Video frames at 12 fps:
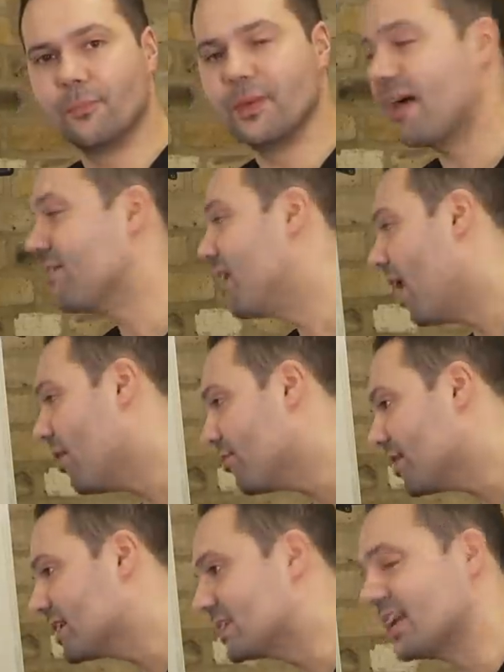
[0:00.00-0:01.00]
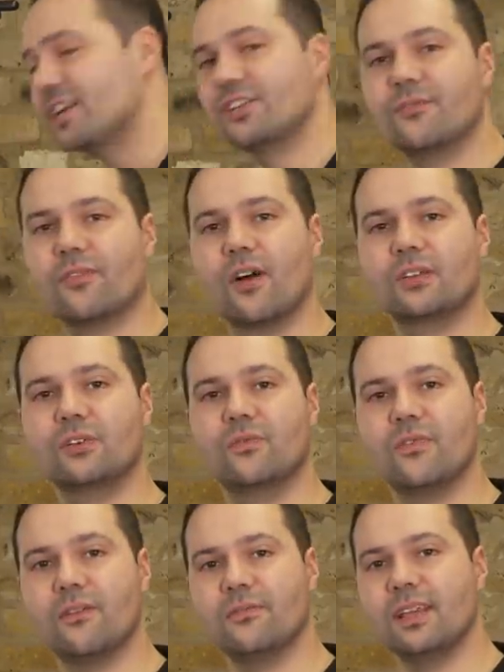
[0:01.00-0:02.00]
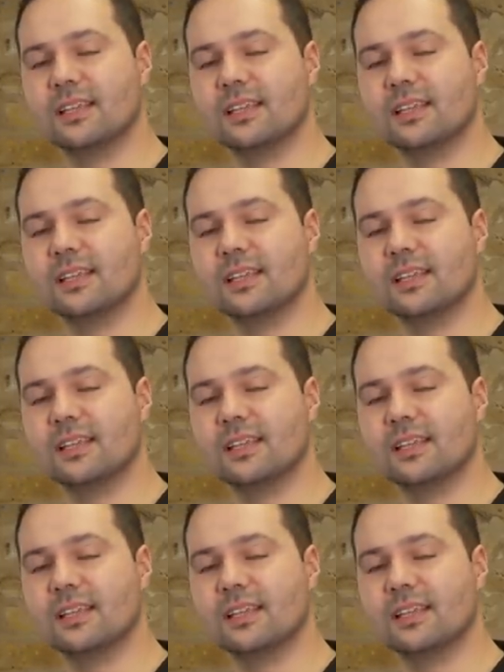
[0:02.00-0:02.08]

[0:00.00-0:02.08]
We have another extension for Article 50.